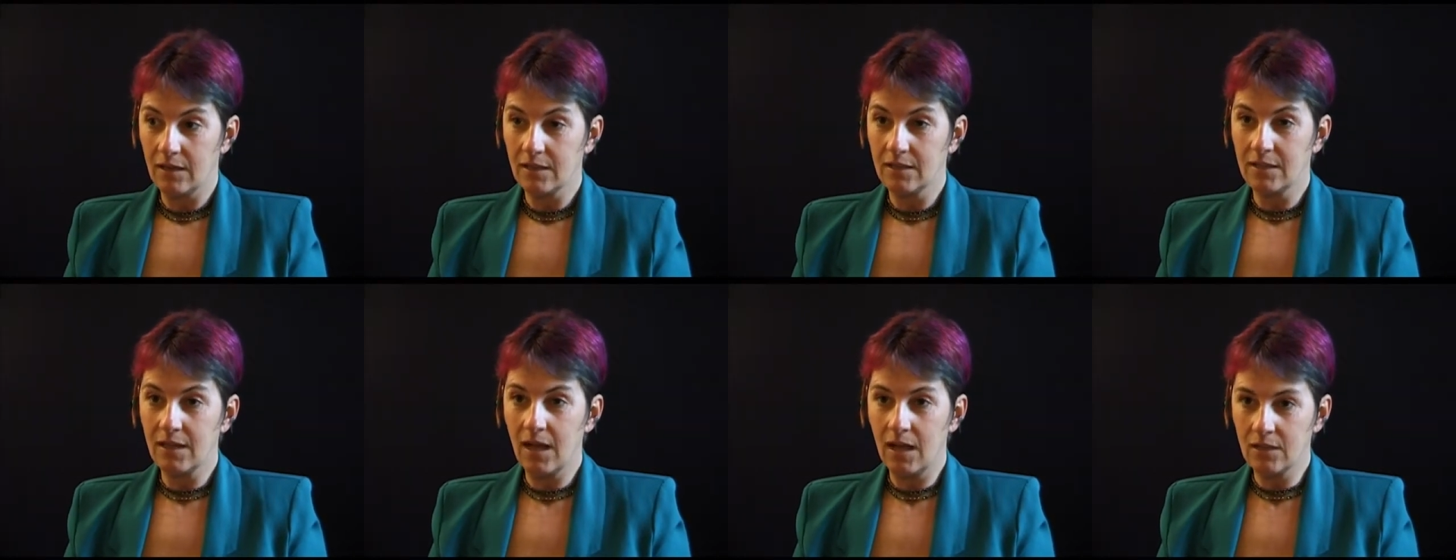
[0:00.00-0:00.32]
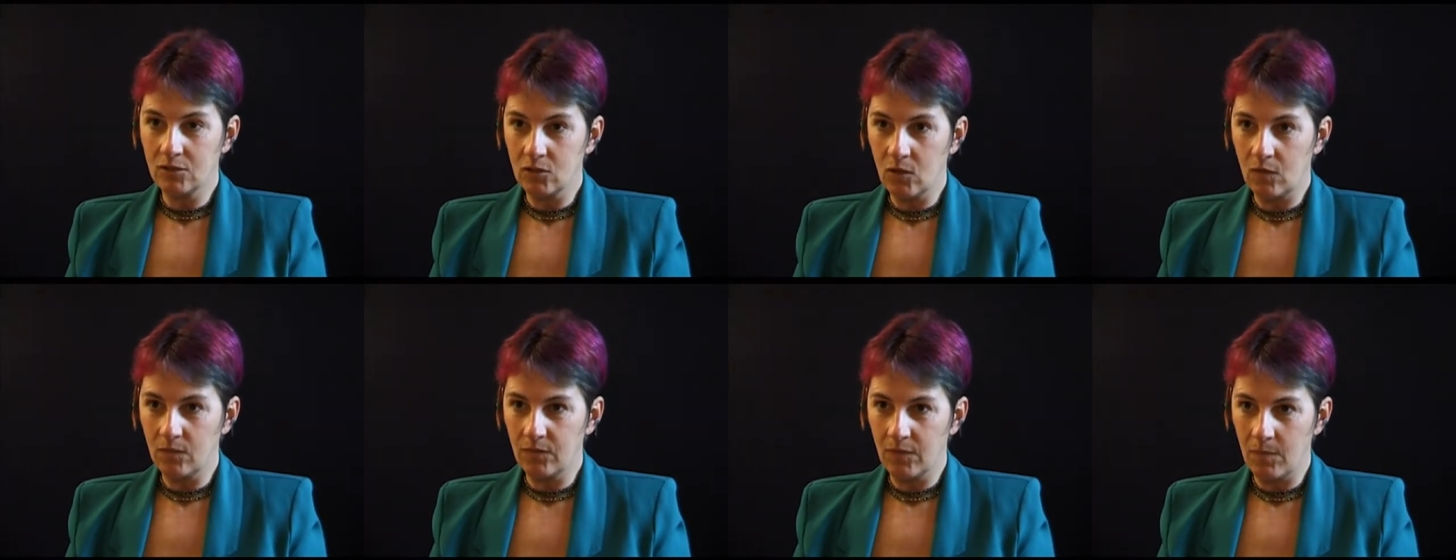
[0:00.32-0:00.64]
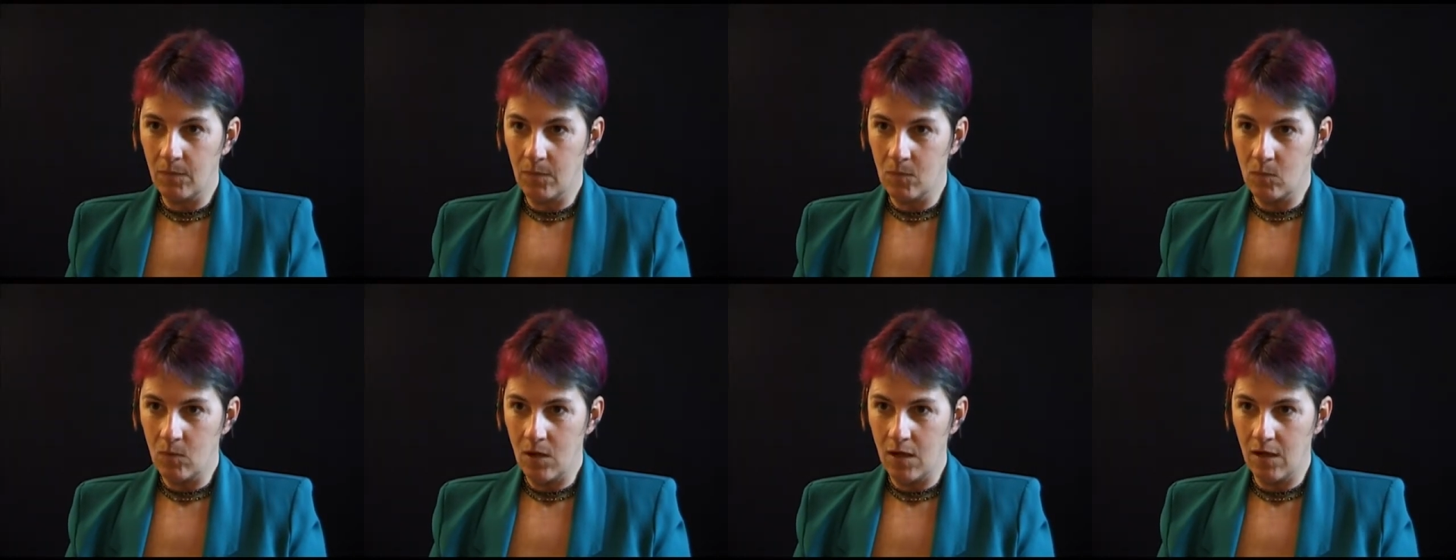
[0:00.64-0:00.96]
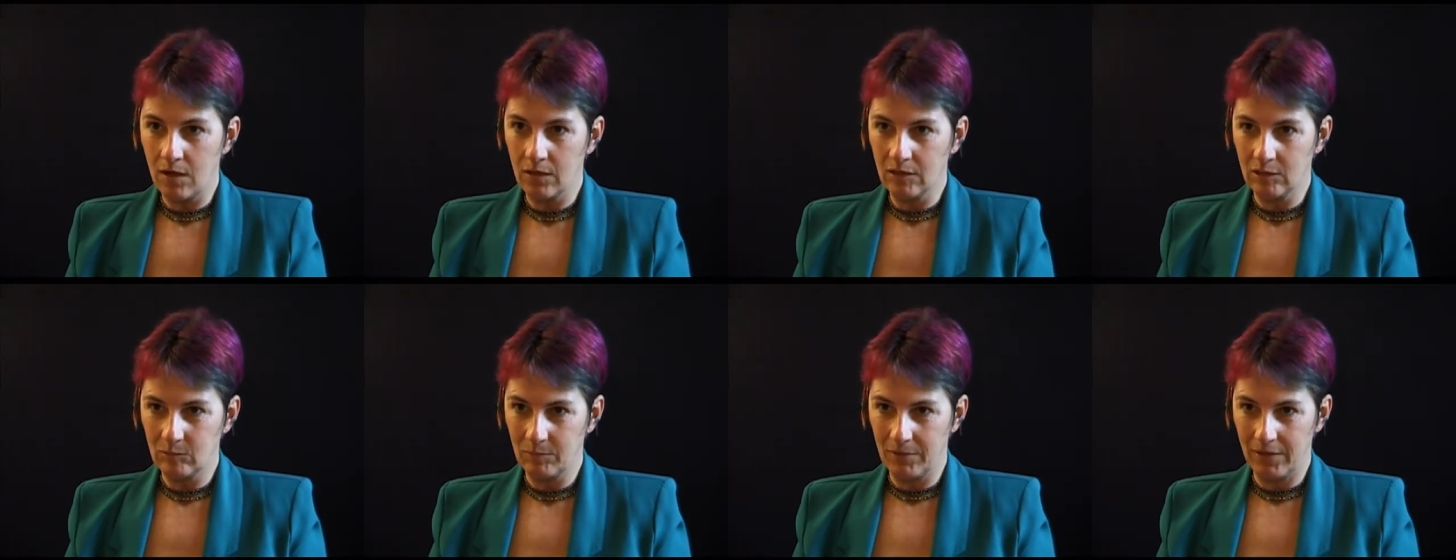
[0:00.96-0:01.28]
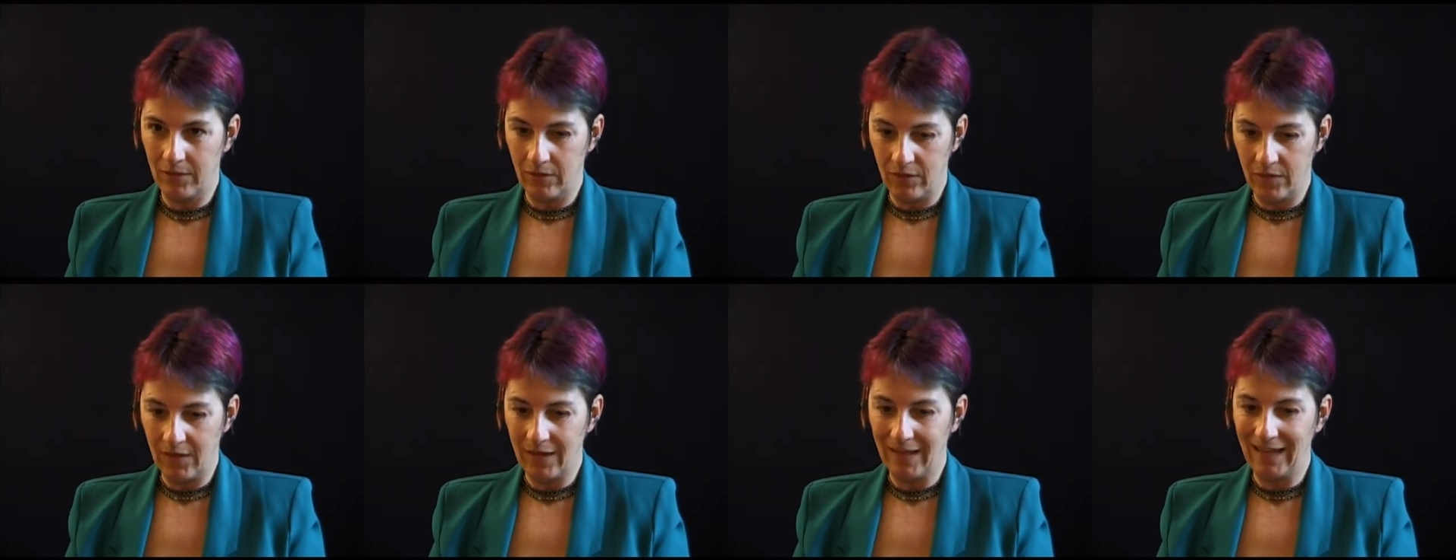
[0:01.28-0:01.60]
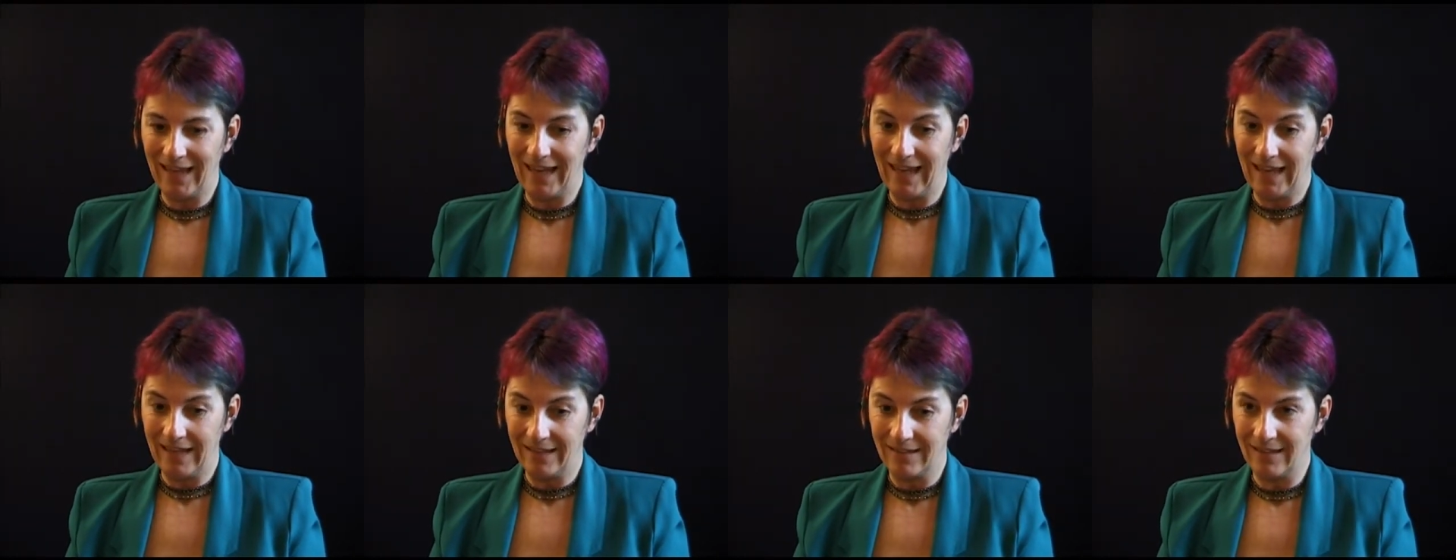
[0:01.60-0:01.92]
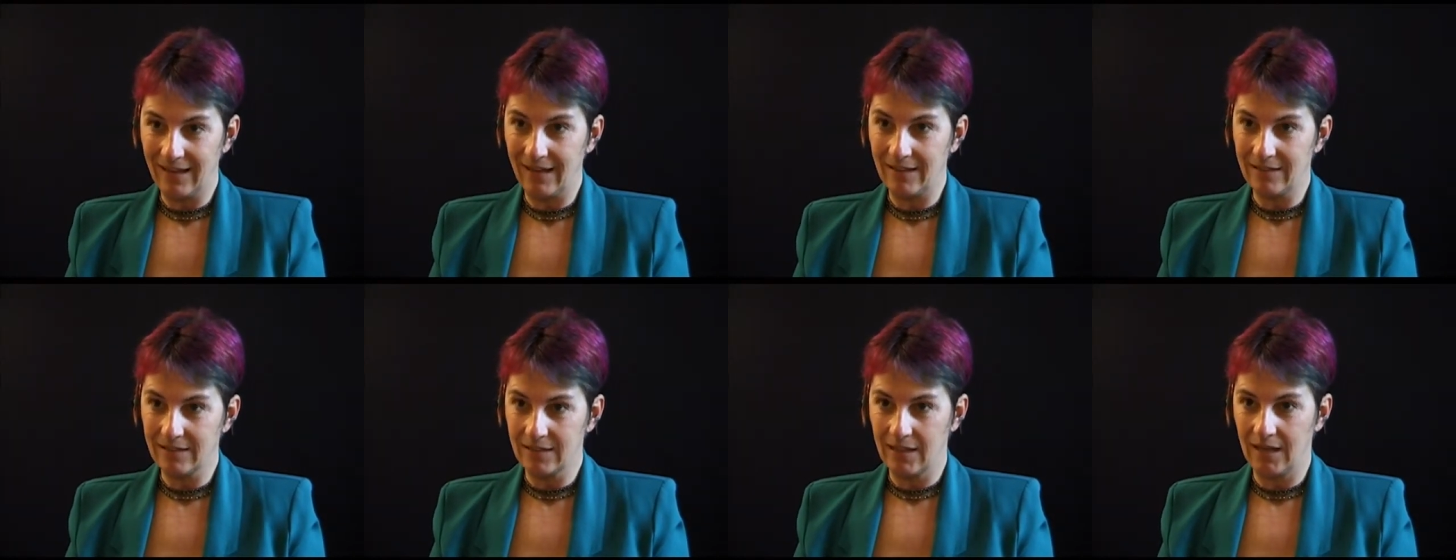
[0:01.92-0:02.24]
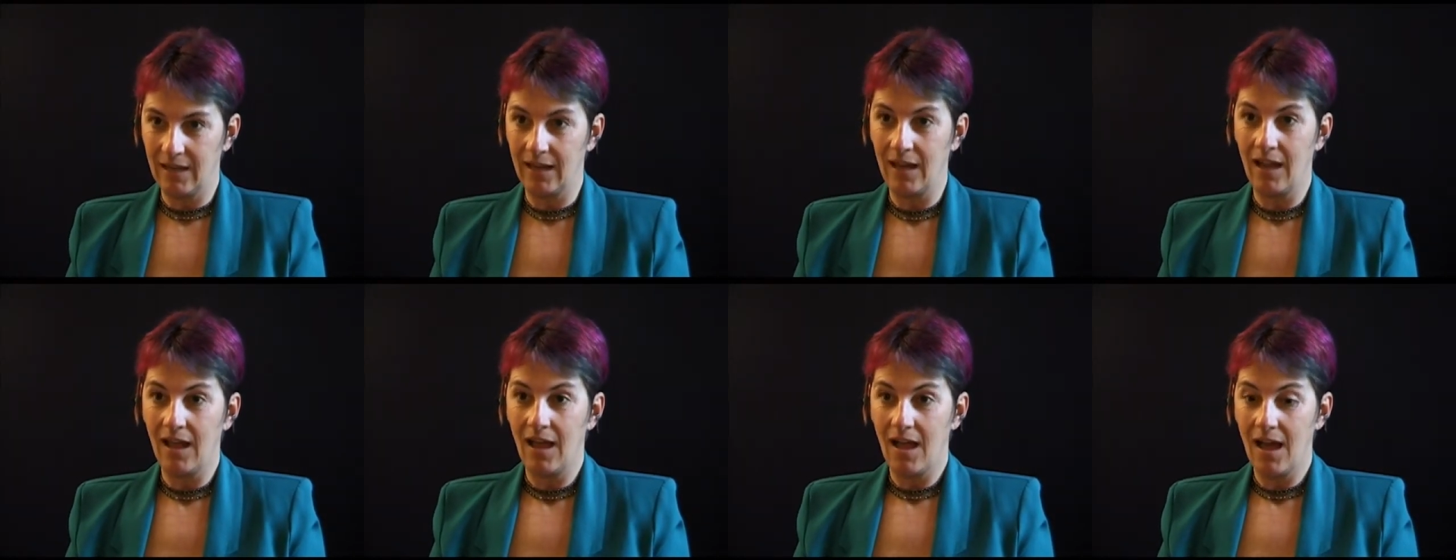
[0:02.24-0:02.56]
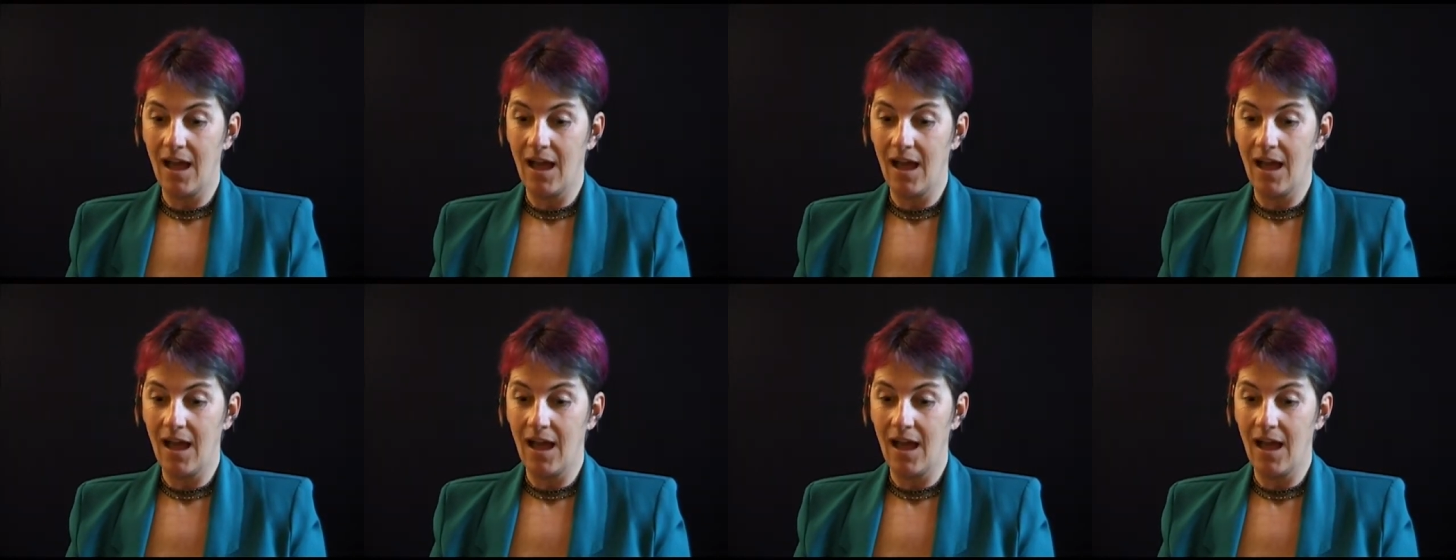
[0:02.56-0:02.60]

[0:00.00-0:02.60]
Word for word: cut off from the world, but thinking intensely,